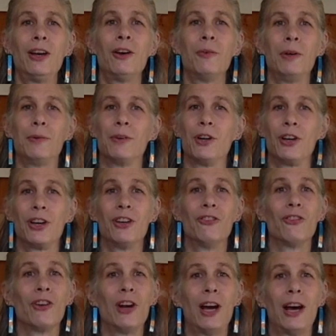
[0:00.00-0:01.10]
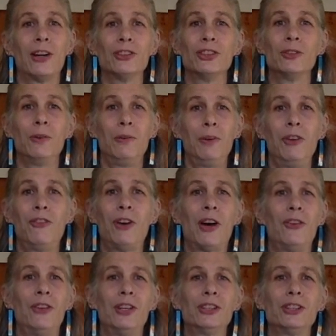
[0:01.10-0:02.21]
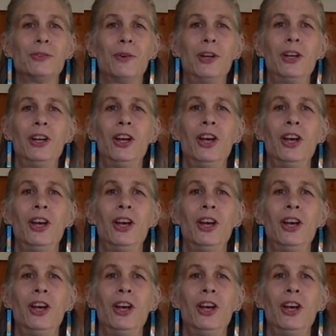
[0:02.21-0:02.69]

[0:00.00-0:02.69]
We were looking for a house when we found this one.